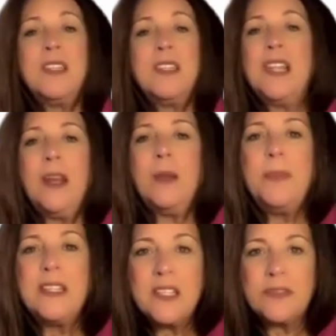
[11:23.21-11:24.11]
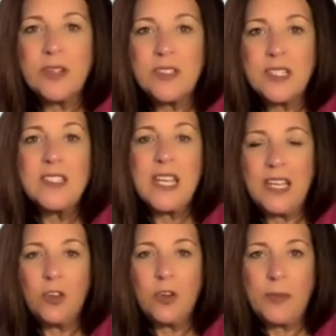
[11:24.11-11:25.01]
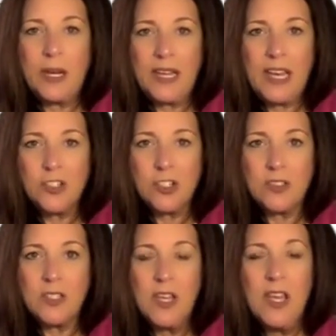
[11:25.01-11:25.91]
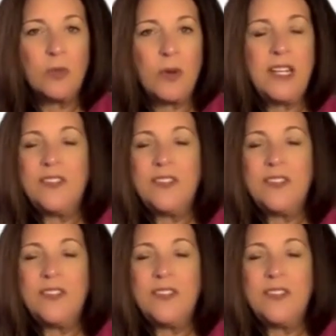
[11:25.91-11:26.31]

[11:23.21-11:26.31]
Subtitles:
Not a big difference in taking your medications, right?